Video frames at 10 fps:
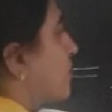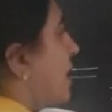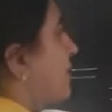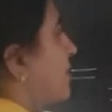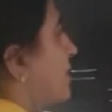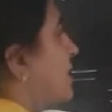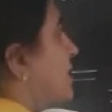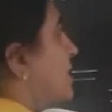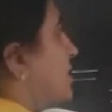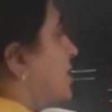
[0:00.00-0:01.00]
power
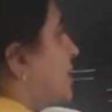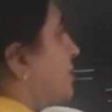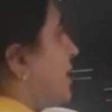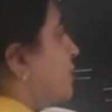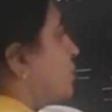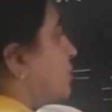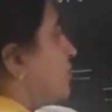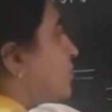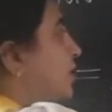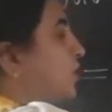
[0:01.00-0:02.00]
3 by
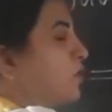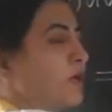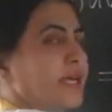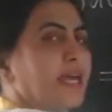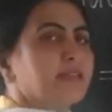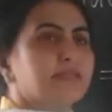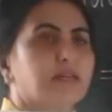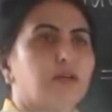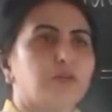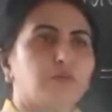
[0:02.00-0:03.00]
2. We know k is
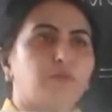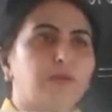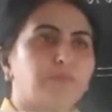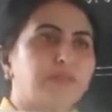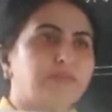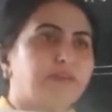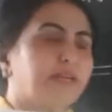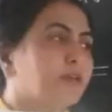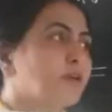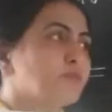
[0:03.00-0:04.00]
equal to
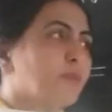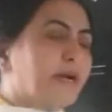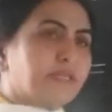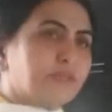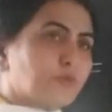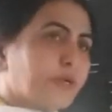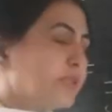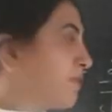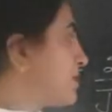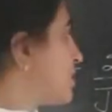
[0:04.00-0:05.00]
1.38 into 10 to the minus
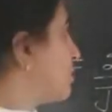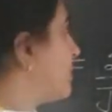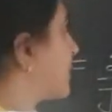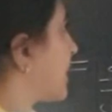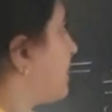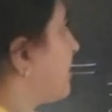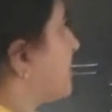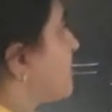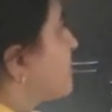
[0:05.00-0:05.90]
23 joule per Kelvin.